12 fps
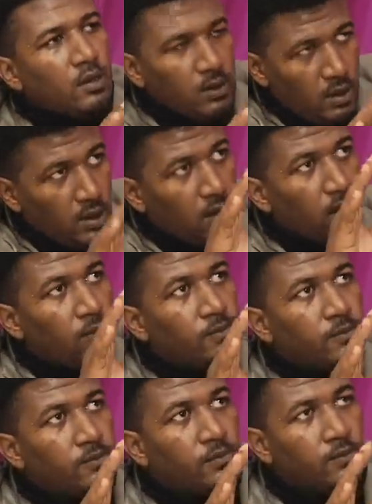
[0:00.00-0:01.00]
My
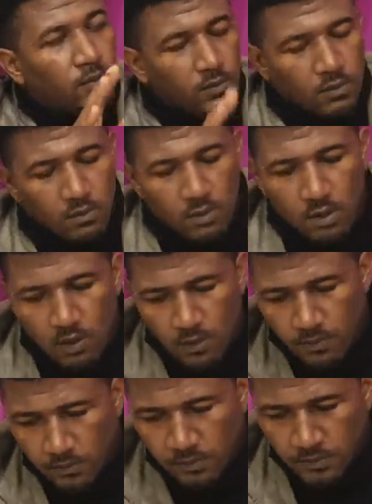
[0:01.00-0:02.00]
business get mixed up and me